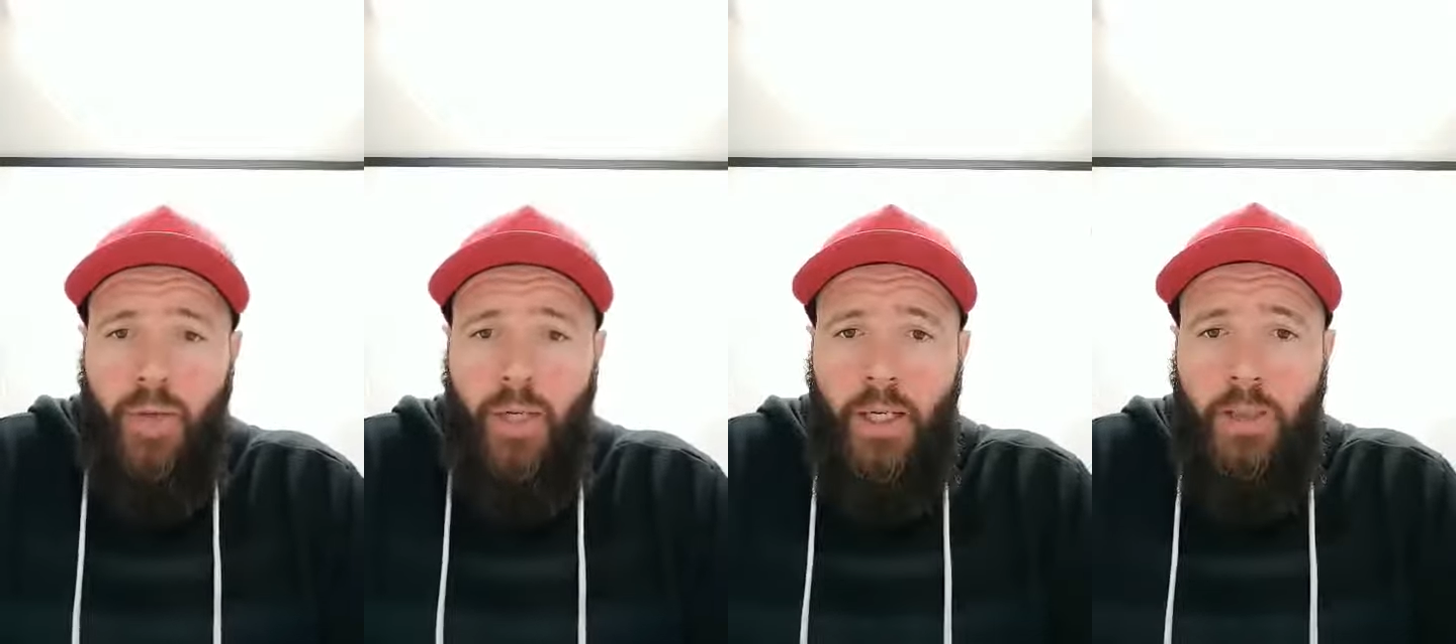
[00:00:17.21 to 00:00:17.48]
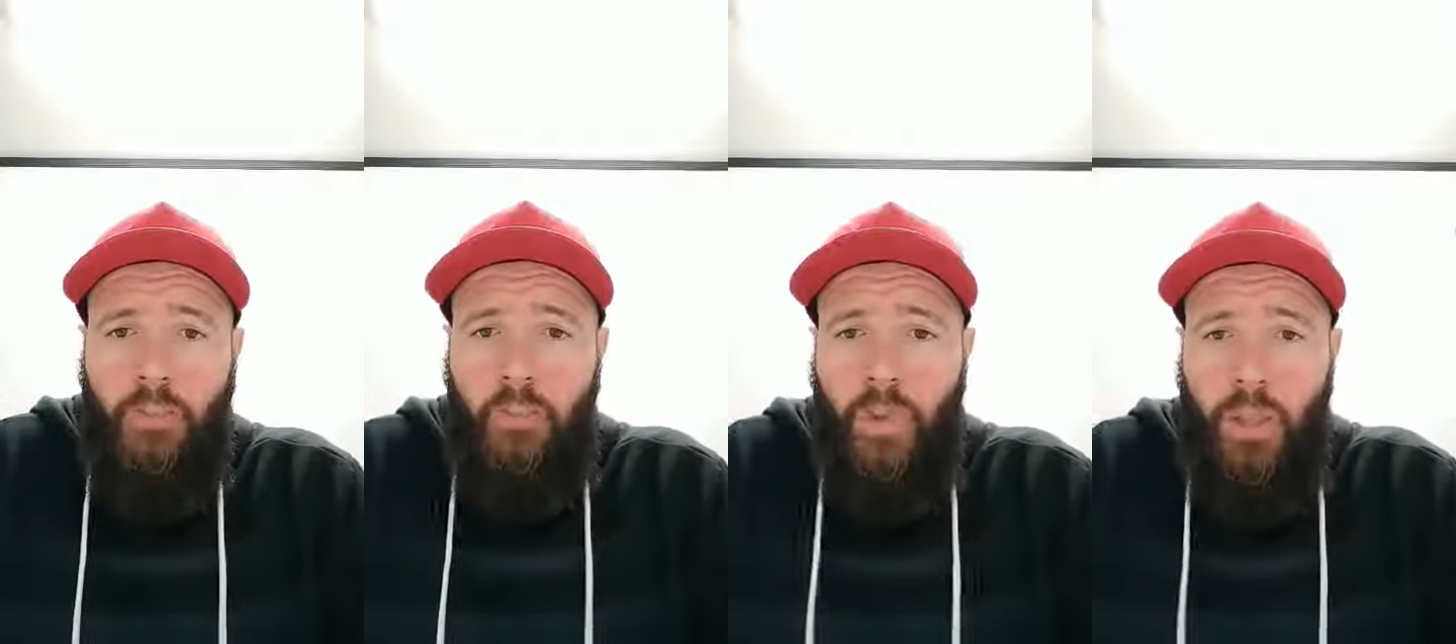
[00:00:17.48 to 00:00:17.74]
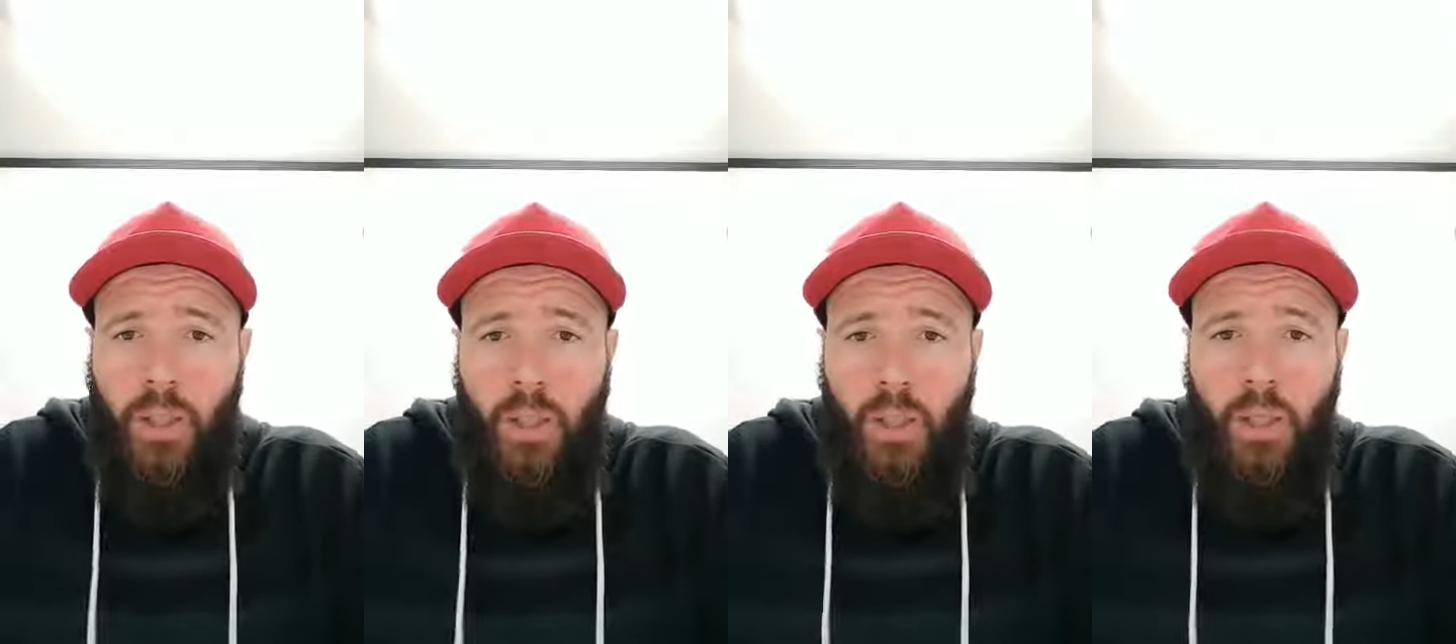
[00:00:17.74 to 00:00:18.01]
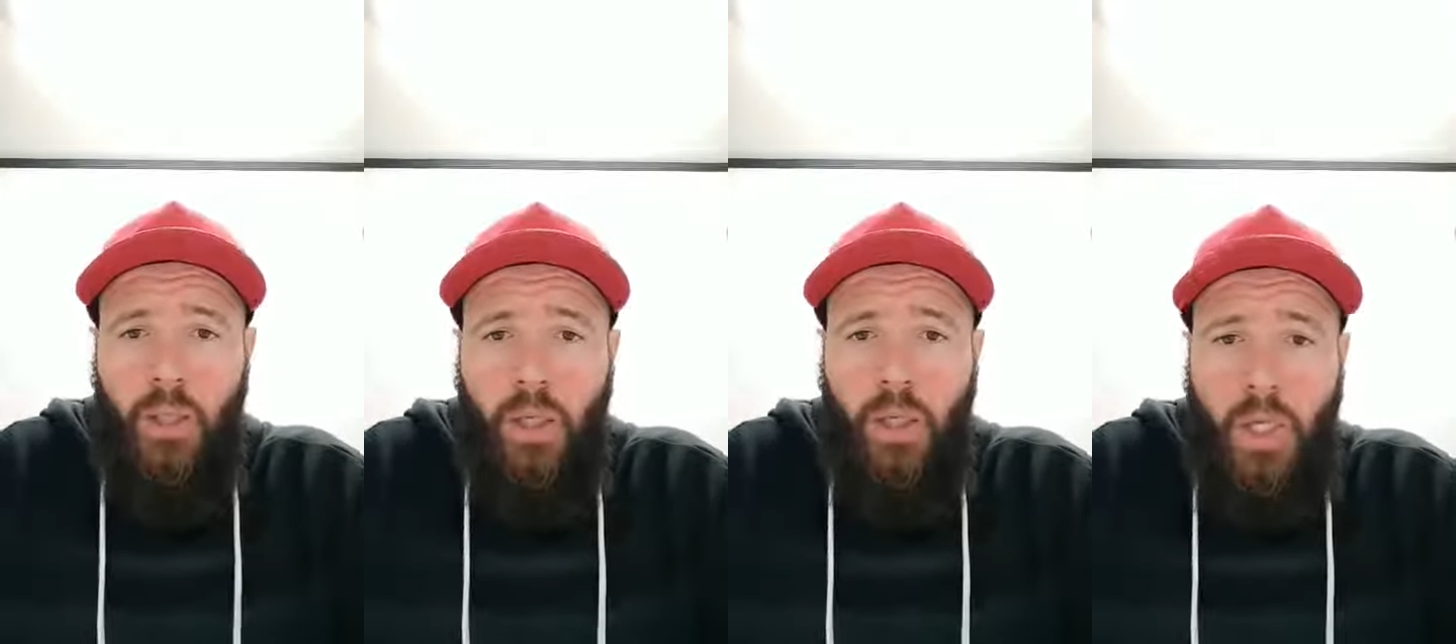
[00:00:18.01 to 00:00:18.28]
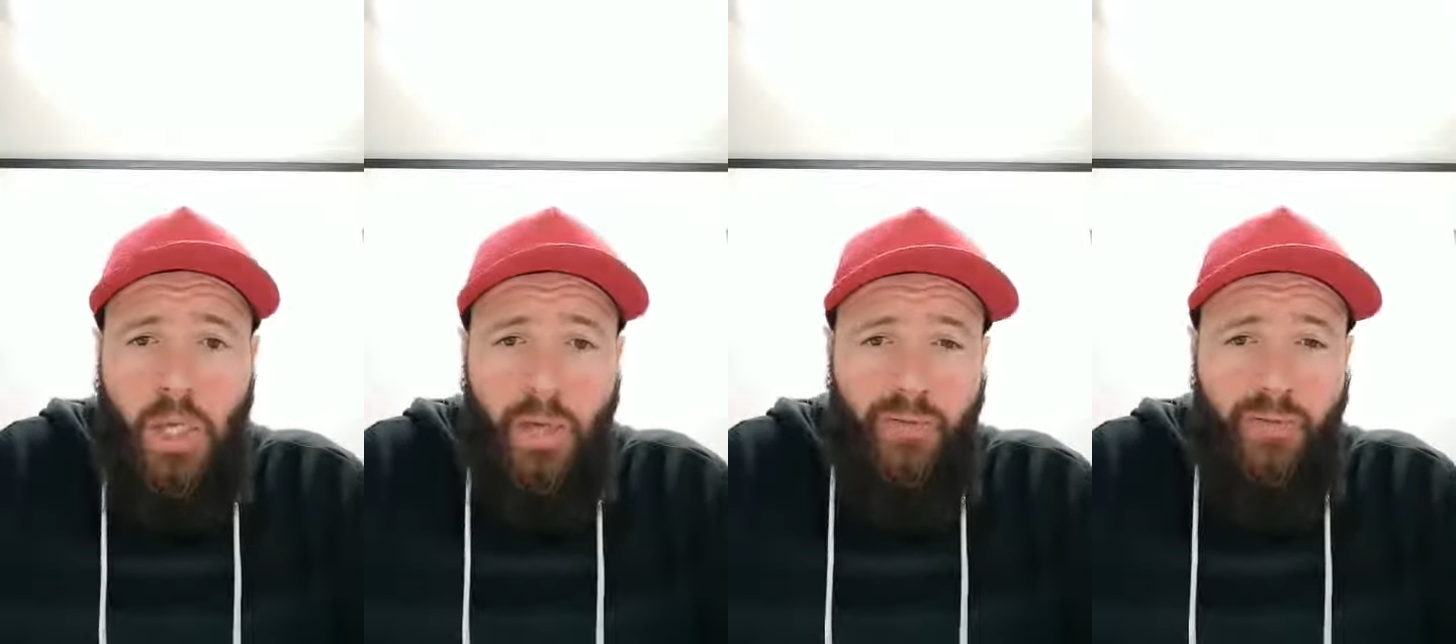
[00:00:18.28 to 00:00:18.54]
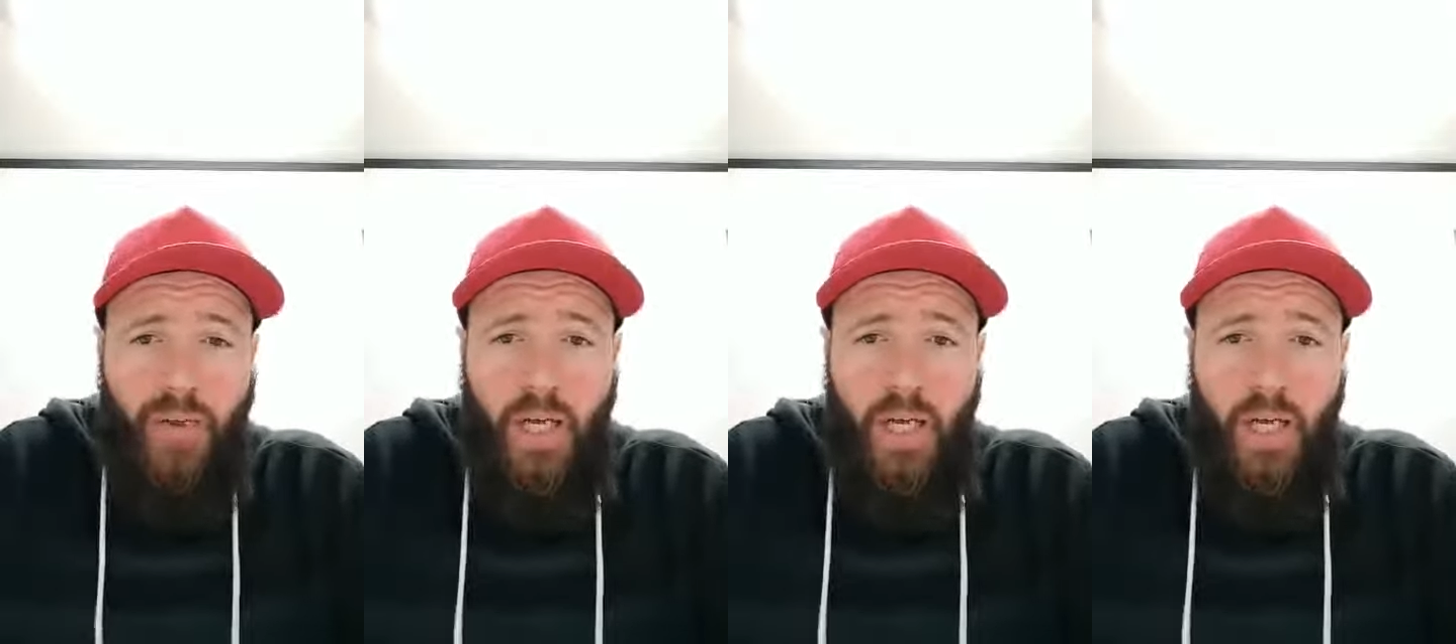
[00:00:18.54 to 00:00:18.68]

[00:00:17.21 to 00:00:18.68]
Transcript: and my life